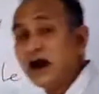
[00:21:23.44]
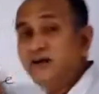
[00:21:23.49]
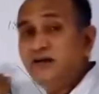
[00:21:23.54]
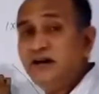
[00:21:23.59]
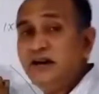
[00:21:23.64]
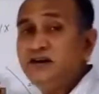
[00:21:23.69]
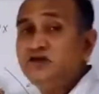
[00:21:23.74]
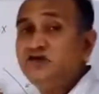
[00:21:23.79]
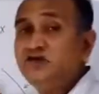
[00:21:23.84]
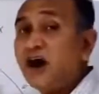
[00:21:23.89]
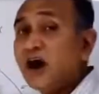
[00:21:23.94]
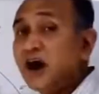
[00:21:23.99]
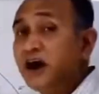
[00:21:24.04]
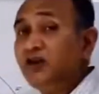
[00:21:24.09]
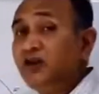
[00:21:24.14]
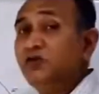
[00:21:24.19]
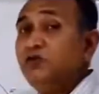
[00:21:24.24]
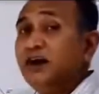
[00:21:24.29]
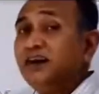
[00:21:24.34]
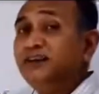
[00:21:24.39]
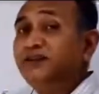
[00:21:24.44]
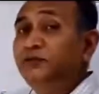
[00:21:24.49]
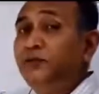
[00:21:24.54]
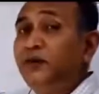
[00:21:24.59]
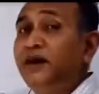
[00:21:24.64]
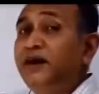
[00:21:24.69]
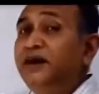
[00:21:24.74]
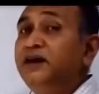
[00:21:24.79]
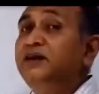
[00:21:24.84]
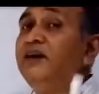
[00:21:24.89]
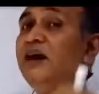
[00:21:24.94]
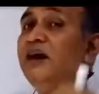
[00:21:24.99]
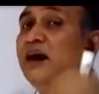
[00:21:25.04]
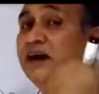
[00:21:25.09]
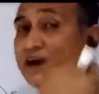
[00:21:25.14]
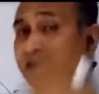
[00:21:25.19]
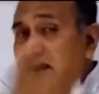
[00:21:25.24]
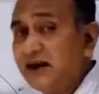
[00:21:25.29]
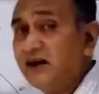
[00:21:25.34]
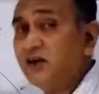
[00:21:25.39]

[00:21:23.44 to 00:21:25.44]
will try to explain it again